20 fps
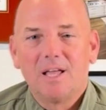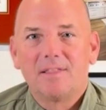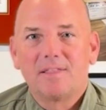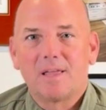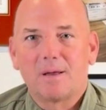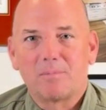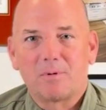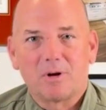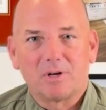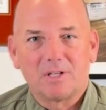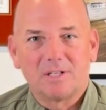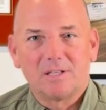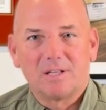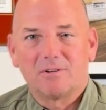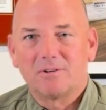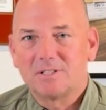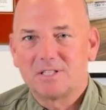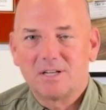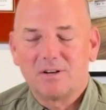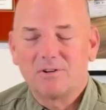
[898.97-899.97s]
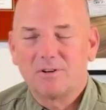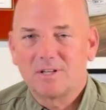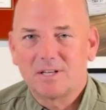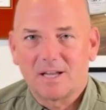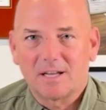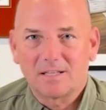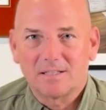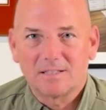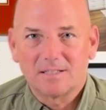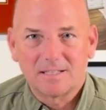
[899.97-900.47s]
They brought in their
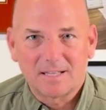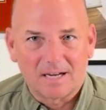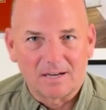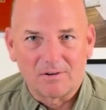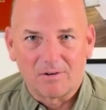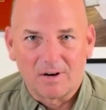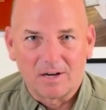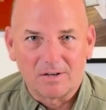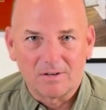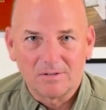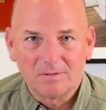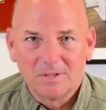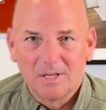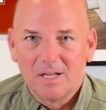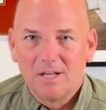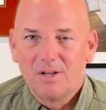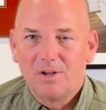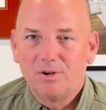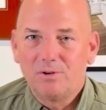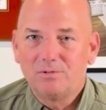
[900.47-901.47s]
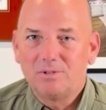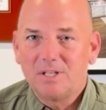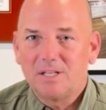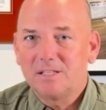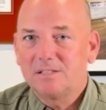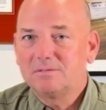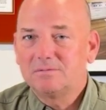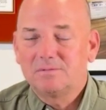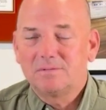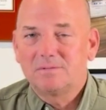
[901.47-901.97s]
interior decorator who
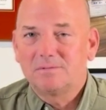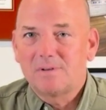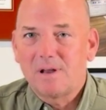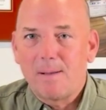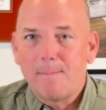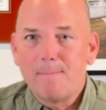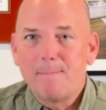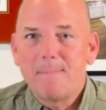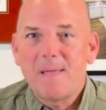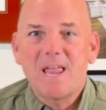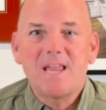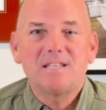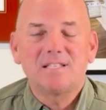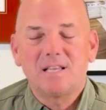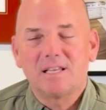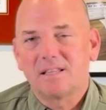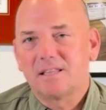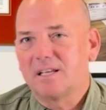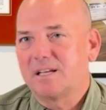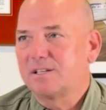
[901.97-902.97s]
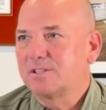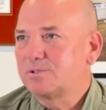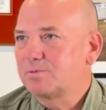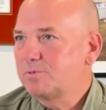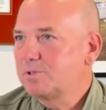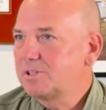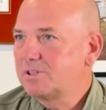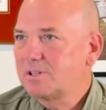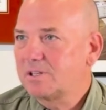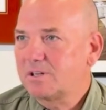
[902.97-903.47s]
did amazing things
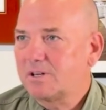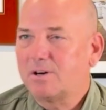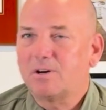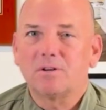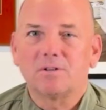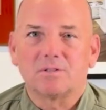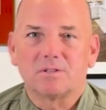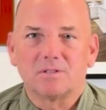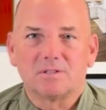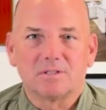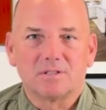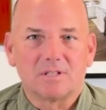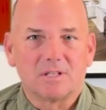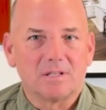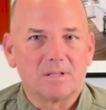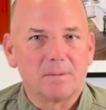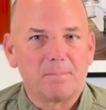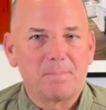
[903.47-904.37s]
with the curtains and the